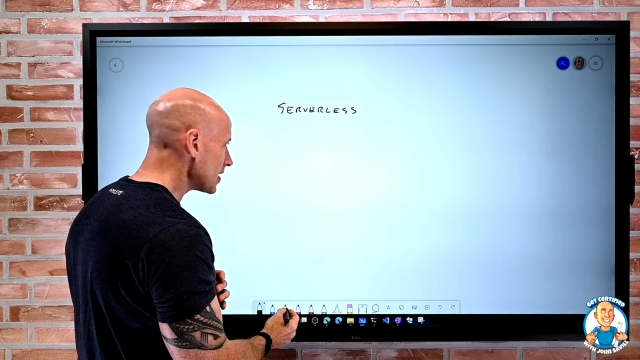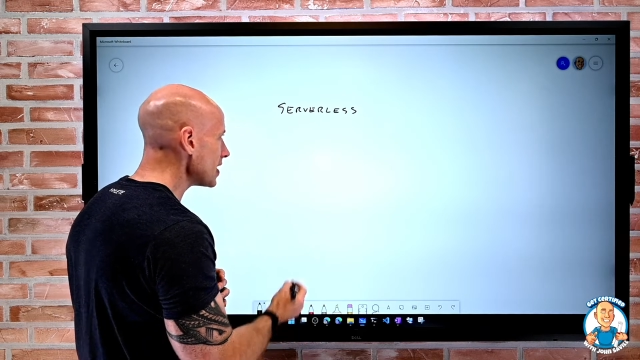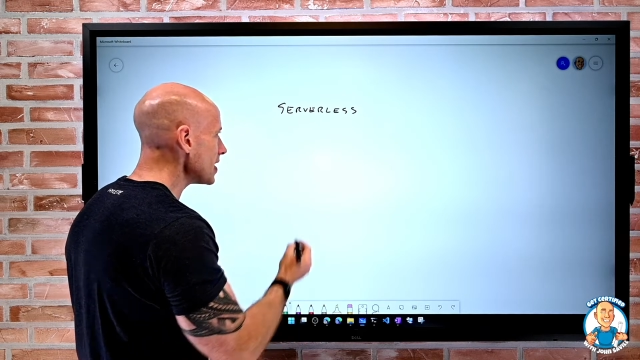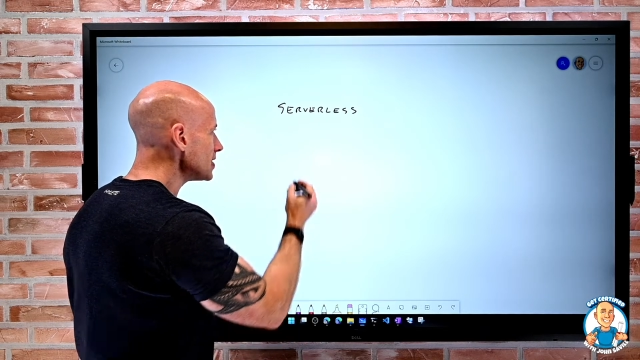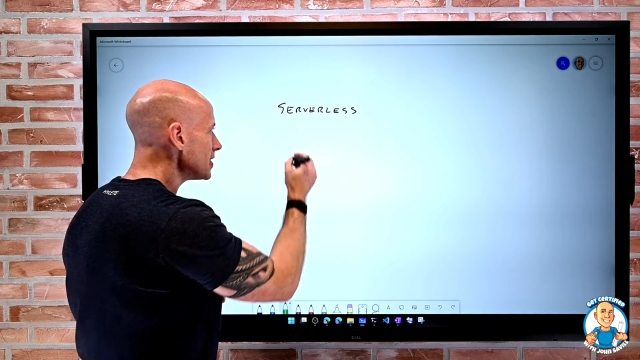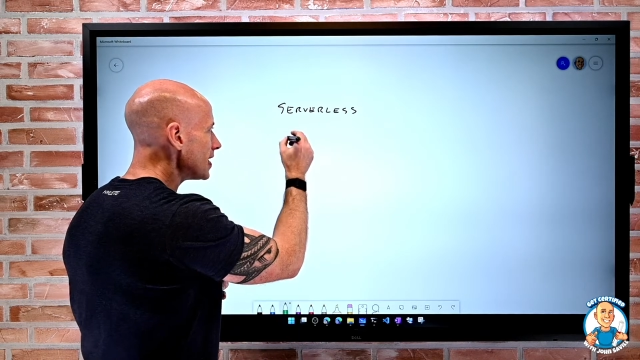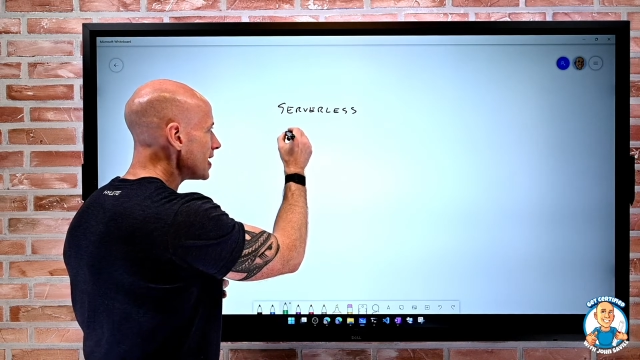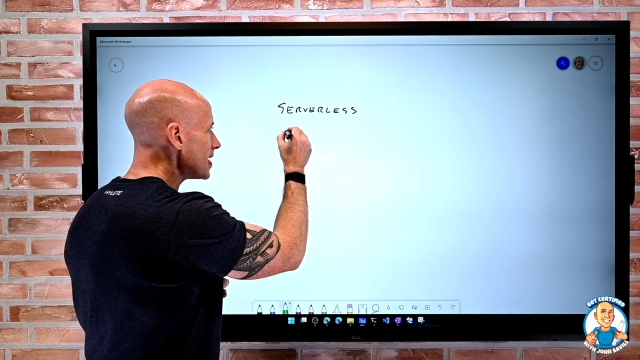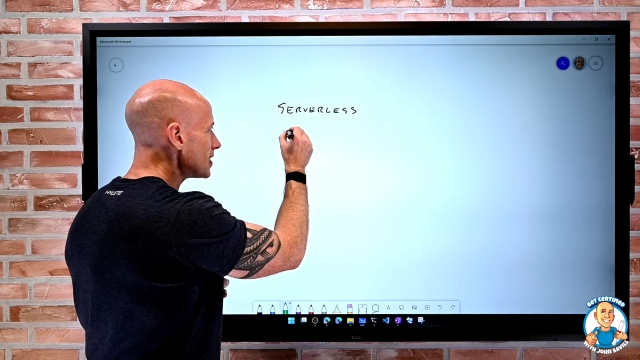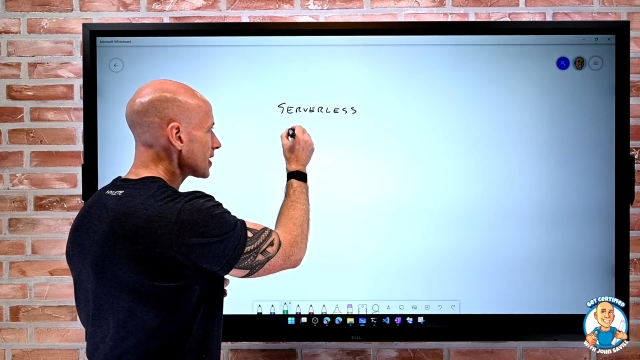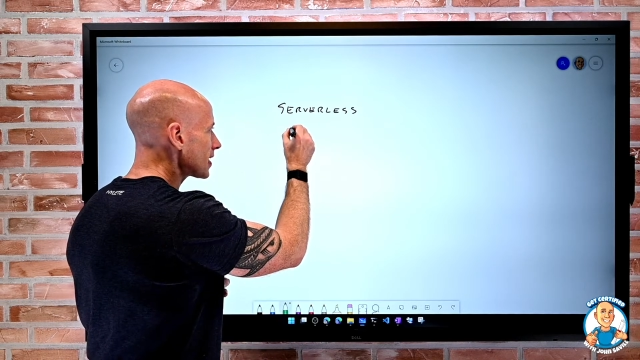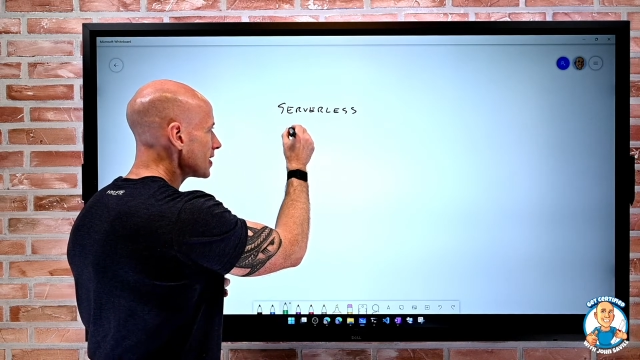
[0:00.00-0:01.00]
is it
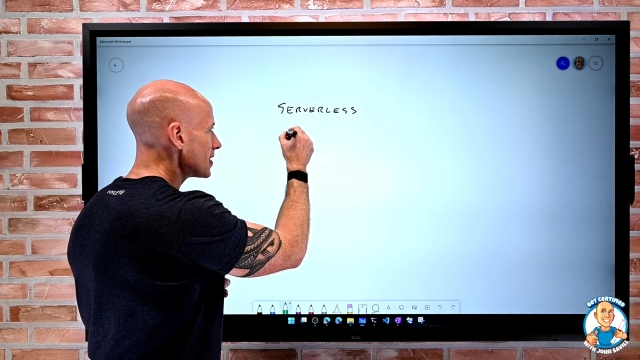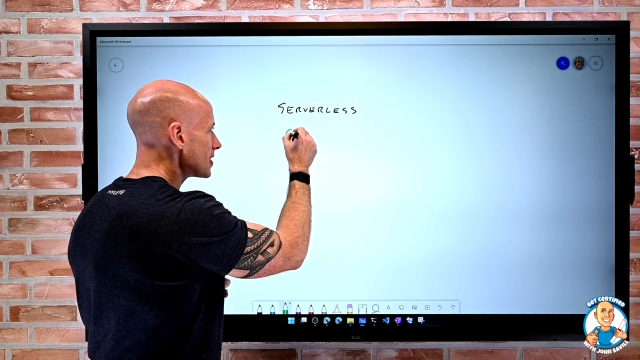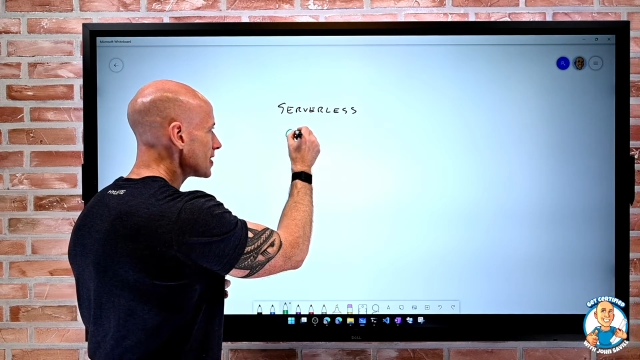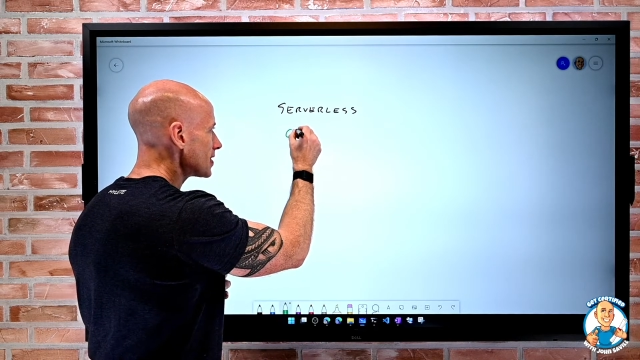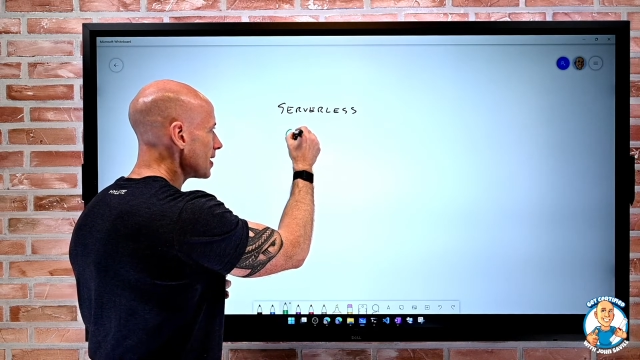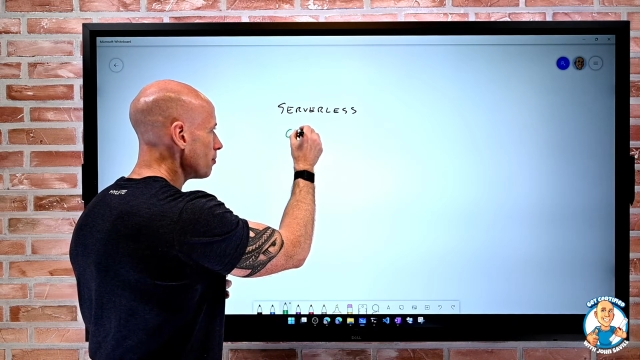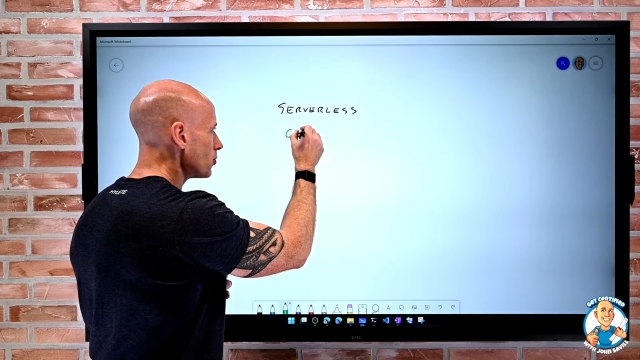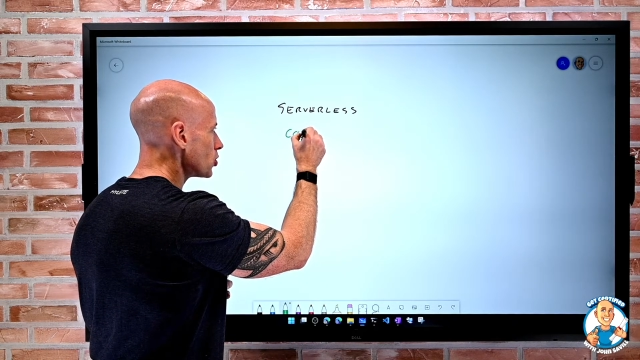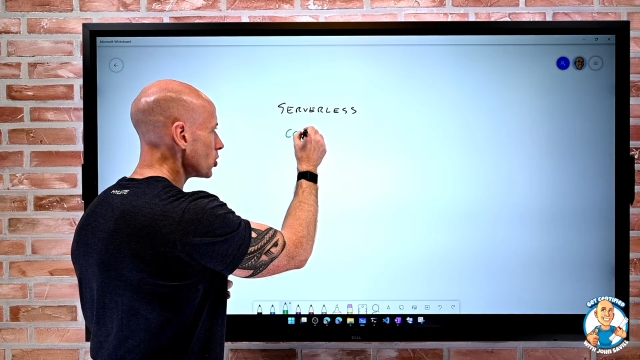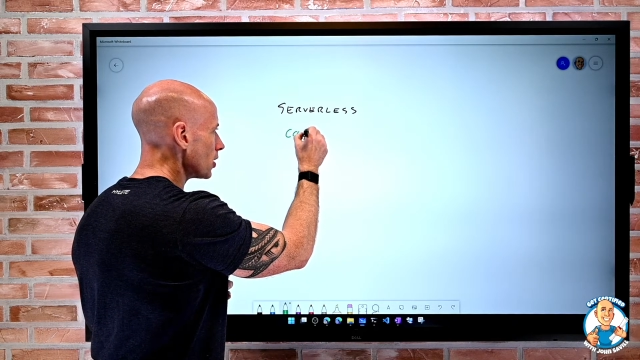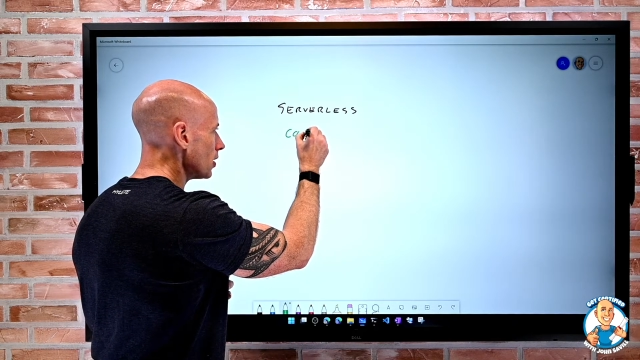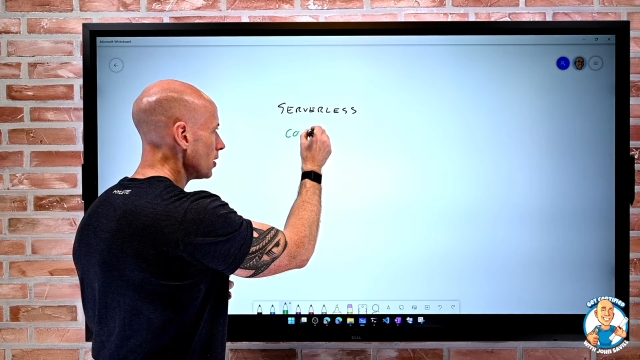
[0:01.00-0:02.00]
is consumption